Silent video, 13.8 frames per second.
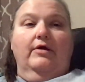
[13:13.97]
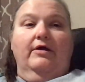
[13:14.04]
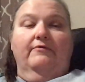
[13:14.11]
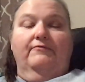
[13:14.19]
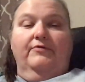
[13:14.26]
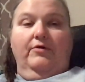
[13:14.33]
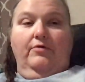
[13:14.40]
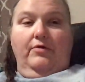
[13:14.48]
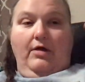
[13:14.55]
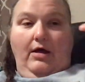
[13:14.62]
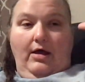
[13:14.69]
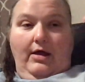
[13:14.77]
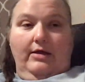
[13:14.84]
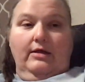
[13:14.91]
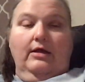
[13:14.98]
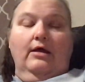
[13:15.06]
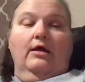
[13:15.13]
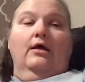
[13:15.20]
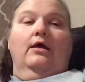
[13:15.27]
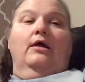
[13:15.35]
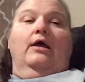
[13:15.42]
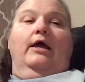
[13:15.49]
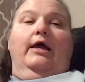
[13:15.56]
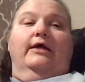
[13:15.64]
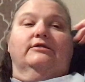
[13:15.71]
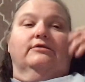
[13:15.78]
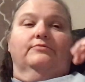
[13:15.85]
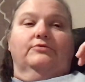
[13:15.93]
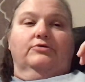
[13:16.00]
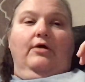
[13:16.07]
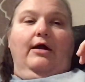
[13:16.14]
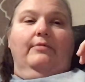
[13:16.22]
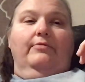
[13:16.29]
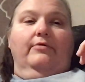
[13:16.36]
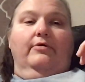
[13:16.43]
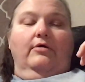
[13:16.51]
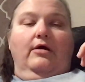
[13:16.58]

If you're not a subscriber